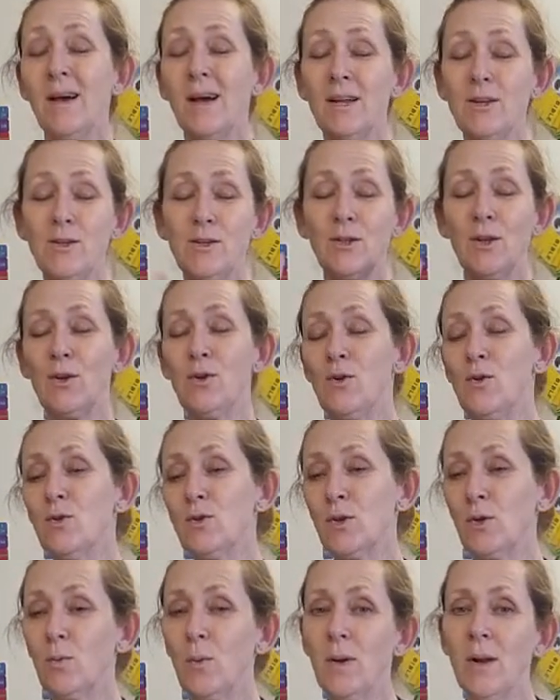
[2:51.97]
I just don't
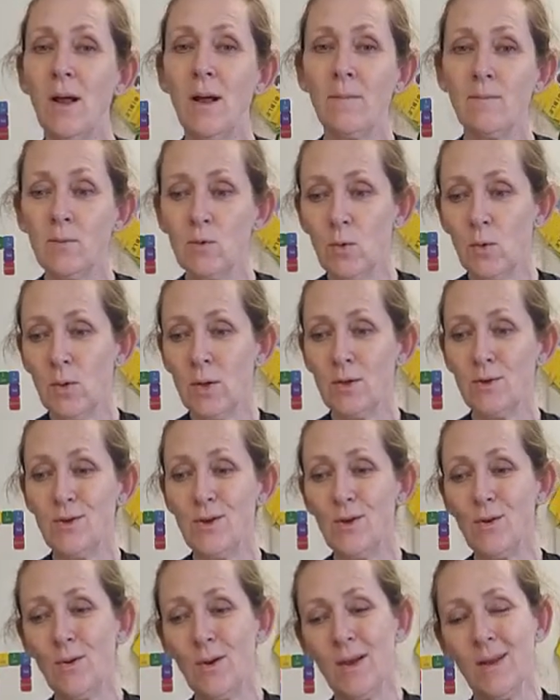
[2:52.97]
use it when I'm talking
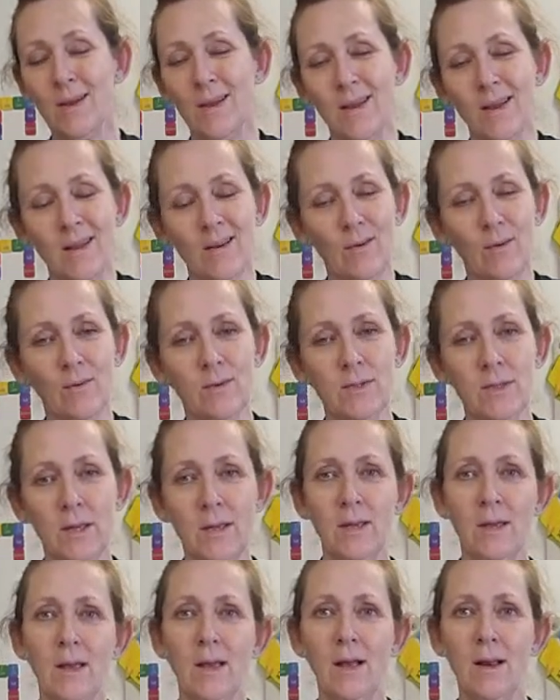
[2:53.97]
to you. And
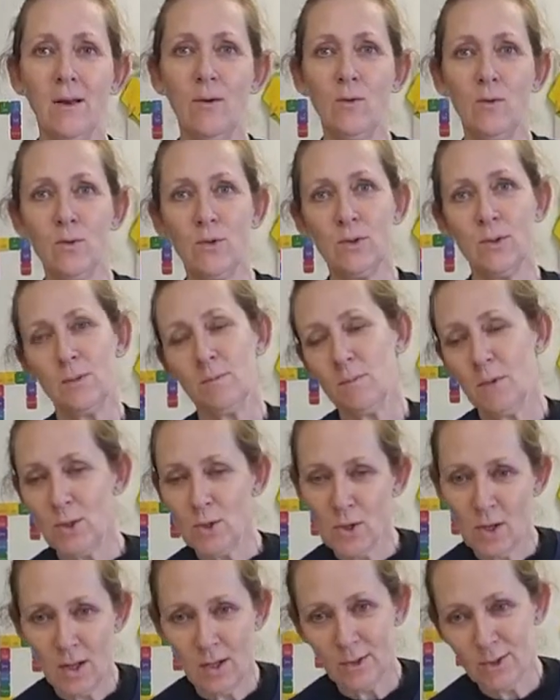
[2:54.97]
obviously Eleanor's my
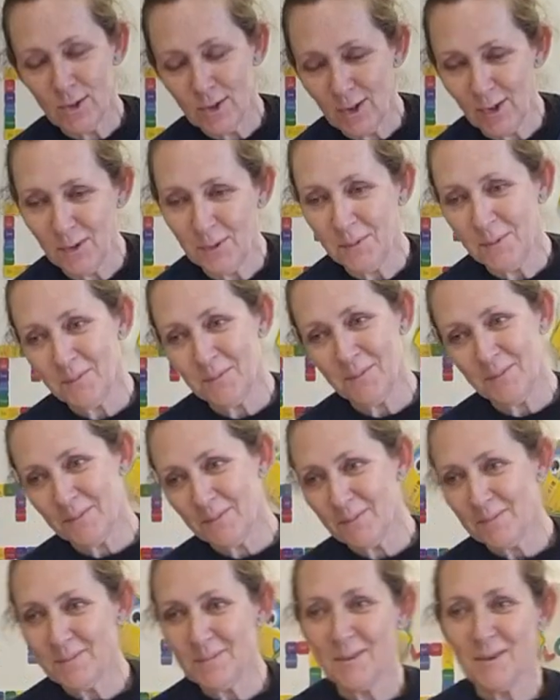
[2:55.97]
child, so
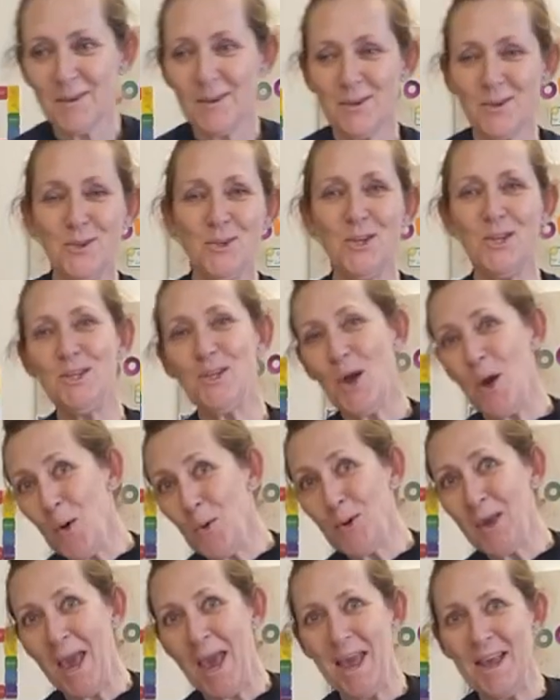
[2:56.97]
she's
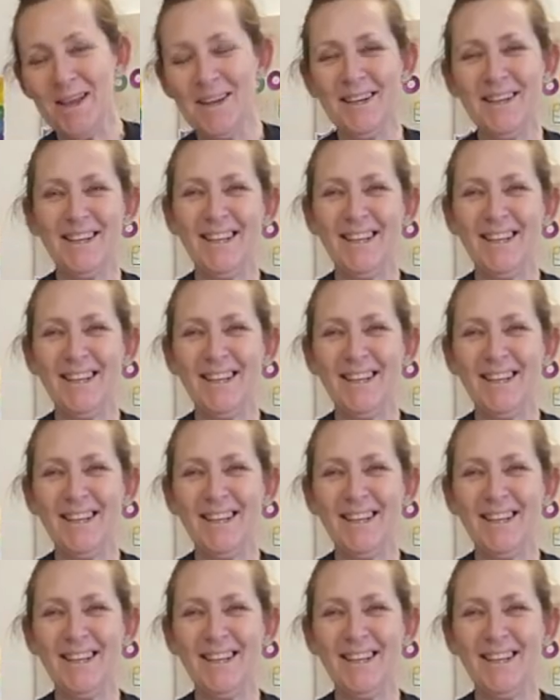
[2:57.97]
okay.